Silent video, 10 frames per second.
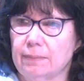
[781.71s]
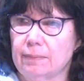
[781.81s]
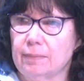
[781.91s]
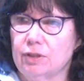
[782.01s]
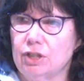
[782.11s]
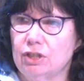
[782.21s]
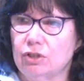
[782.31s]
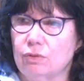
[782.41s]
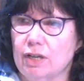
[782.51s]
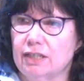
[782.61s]
But Jesus
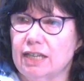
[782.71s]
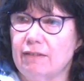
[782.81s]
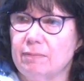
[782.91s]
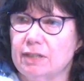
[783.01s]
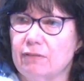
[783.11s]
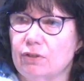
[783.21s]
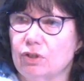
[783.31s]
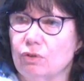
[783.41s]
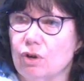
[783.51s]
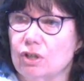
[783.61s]
Christ gave himself on the
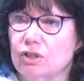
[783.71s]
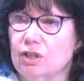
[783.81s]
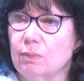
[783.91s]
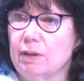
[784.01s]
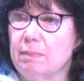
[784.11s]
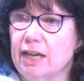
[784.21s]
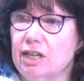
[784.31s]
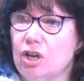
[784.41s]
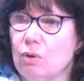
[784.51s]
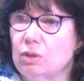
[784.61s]
cross so that we
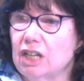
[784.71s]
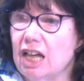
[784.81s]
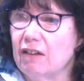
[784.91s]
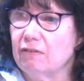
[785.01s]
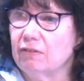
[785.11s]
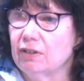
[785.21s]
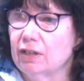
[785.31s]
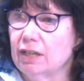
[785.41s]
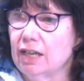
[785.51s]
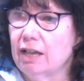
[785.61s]
might know love
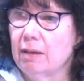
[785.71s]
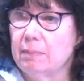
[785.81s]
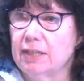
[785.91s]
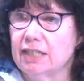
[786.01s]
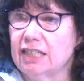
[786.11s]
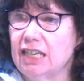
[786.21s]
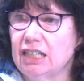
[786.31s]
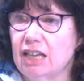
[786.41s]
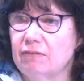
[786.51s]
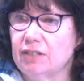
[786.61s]
because he
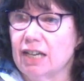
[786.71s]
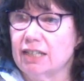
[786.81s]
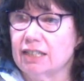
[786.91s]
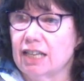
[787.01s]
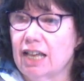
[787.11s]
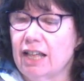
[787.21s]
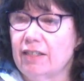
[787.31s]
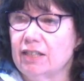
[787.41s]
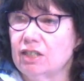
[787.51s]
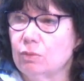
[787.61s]
loved us
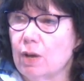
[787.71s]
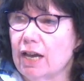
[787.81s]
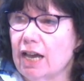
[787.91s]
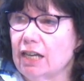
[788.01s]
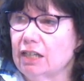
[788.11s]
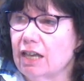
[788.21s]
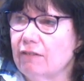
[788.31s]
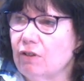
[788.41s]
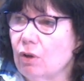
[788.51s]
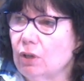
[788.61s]
this is why I
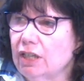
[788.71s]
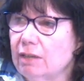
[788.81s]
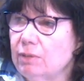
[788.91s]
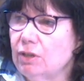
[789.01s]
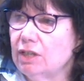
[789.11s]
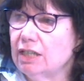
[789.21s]
love Holy Communion.